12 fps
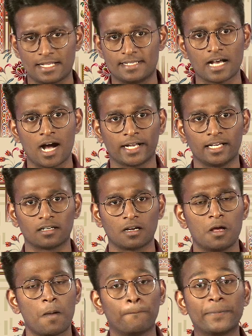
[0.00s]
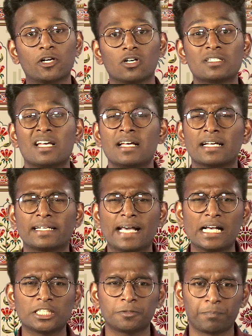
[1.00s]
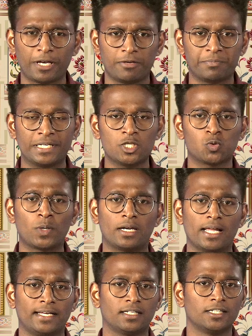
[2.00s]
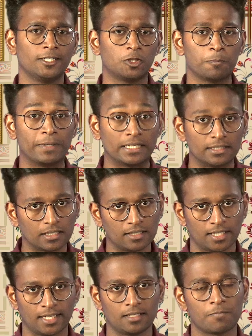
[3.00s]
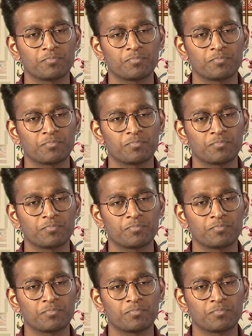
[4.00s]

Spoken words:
Jagir because cash payments were likely to be delayed